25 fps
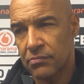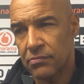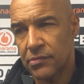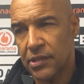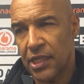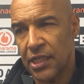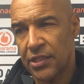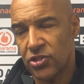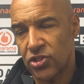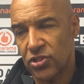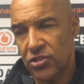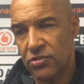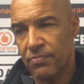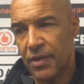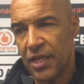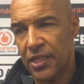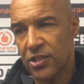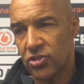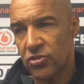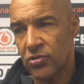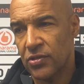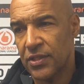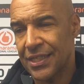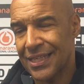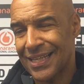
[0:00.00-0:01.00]
and just make
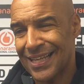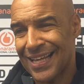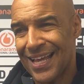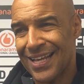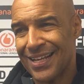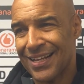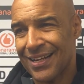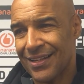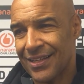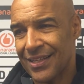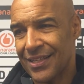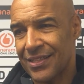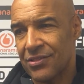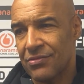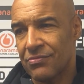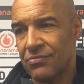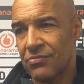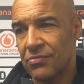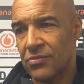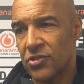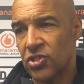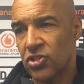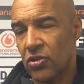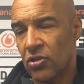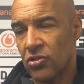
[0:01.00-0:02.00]
sure they didn't get clean
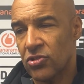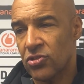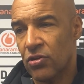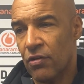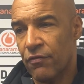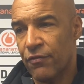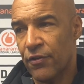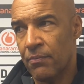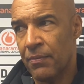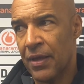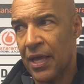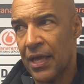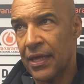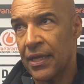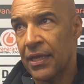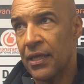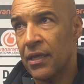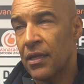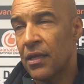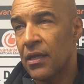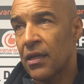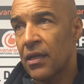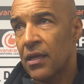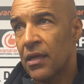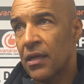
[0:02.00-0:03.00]
shots off at Matty.
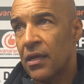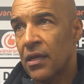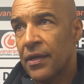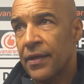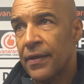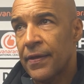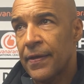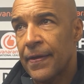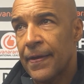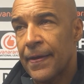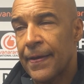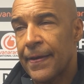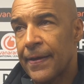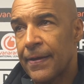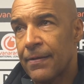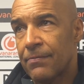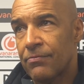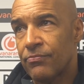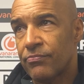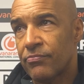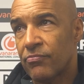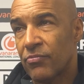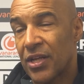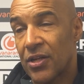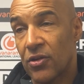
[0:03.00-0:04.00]

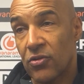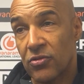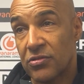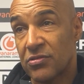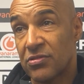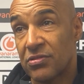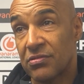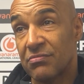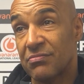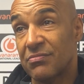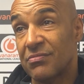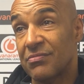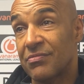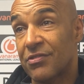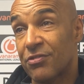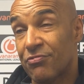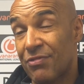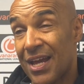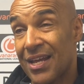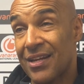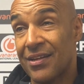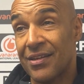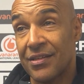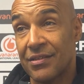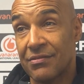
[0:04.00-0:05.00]
We looked
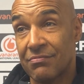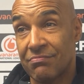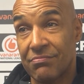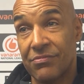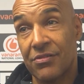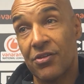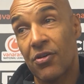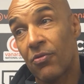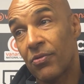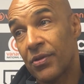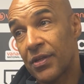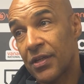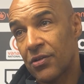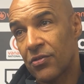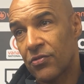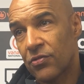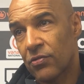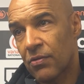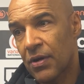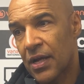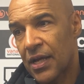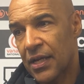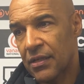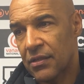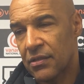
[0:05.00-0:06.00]
threatening going the other
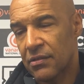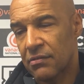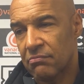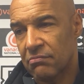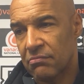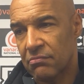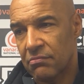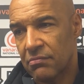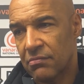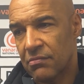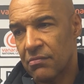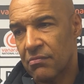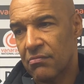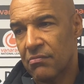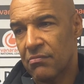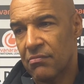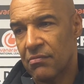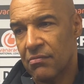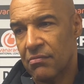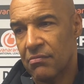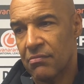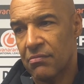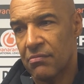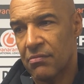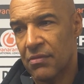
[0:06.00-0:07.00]
way, and
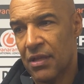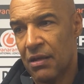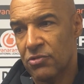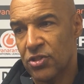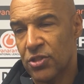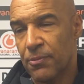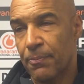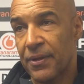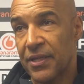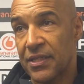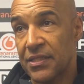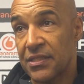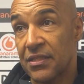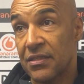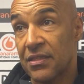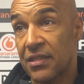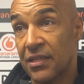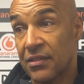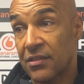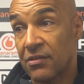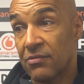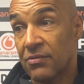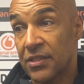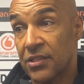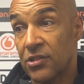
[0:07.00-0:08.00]
that was a pleasing thing
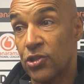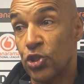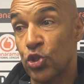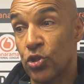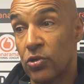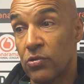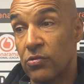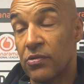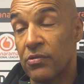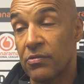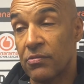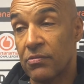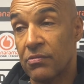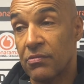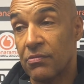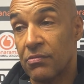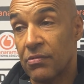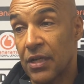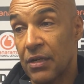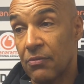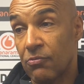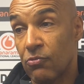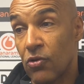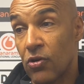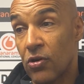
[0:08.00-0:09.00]
that we
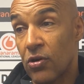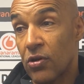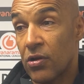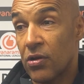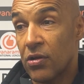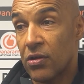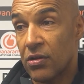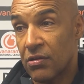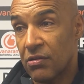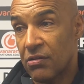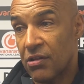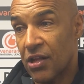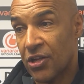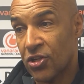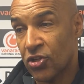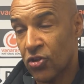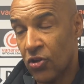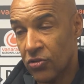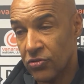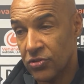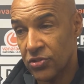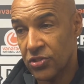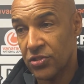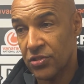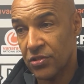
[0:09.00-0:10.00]
were a
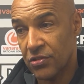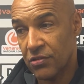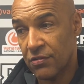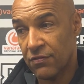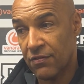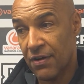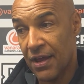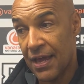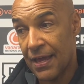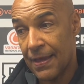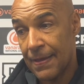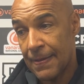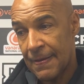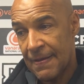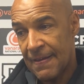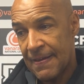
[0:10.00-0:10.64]
constant threat.